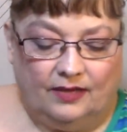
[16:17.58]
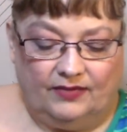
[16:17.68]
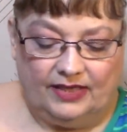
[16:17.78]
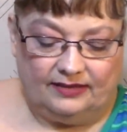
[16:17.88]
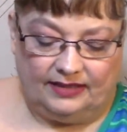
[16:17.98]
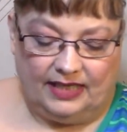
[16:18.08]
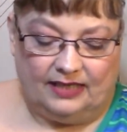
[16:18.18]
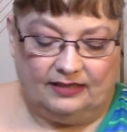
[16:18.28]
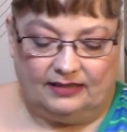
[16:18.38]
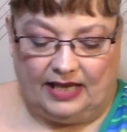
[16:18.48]
This
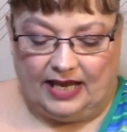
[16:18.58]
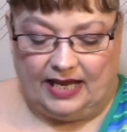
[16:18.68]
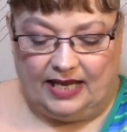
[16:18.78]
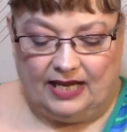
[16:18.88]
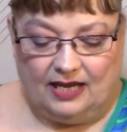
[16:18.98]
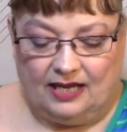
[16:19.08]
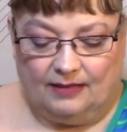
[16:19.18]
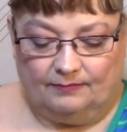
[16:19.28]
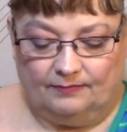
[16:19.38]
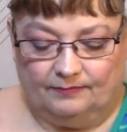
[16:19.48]
is a
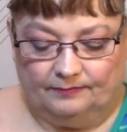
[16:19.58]
um,